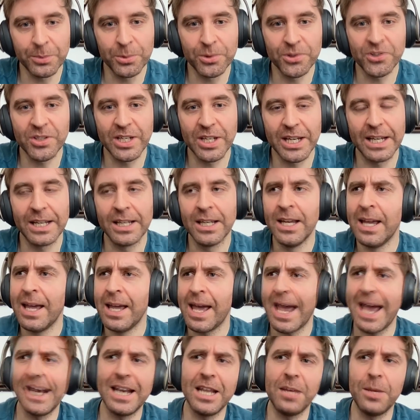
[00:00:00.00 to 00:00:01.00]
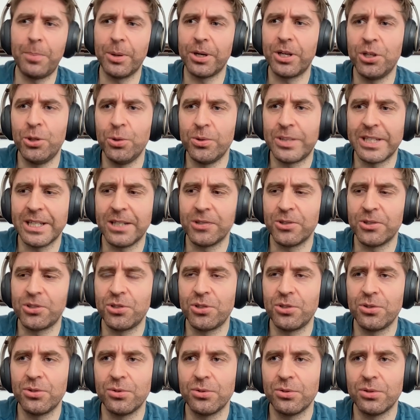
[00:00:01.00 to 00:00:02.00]
So people saying, anybody who
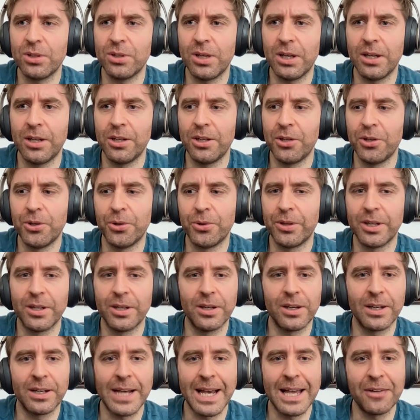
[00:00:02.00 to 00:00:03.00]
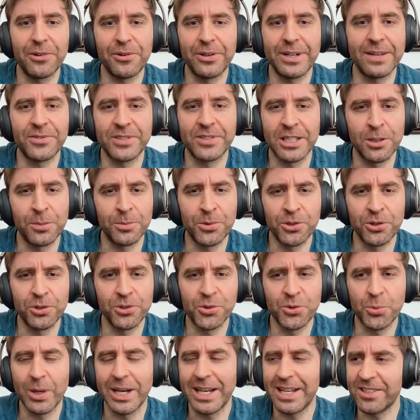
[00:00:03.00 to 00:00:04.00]
tells you, you know, that a calorie deficit
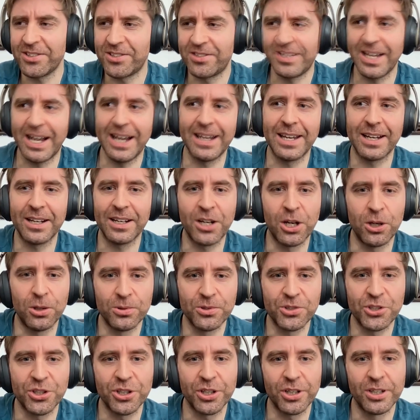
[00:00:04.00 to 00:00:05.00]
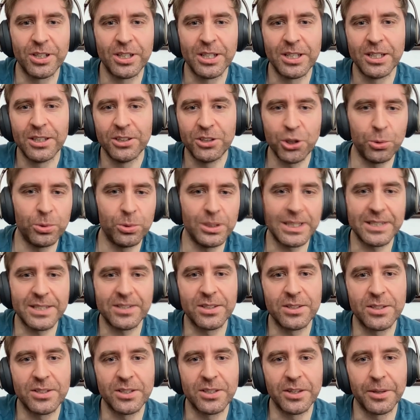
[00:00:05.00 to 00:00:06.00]
helps you lose weight, it's diet culture. Don't
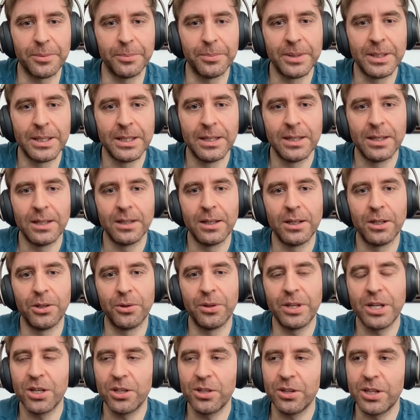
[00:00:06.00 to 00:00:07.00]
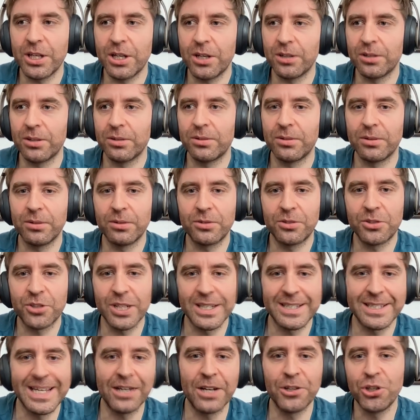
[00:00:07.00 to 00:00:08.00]
listen to them. You know, they're
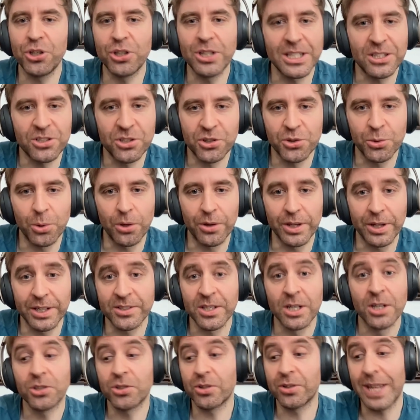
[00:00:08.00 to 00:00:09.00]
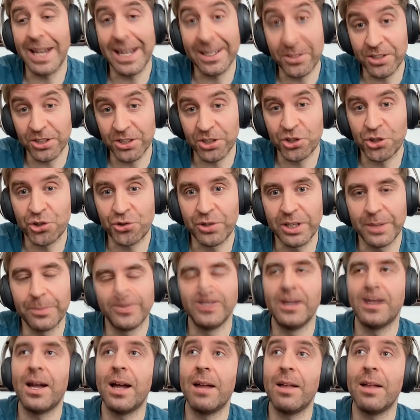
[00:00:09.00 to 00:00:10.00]
trying to tell you need to do all this. So that's extreme.